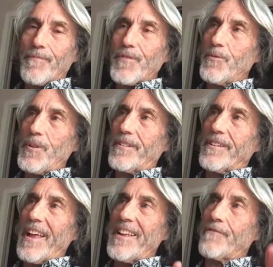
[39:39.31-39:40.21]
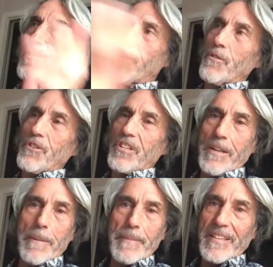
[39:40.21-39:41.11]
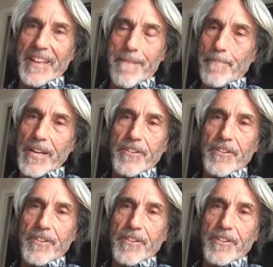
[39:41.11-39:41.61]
If you introduced to them the Zen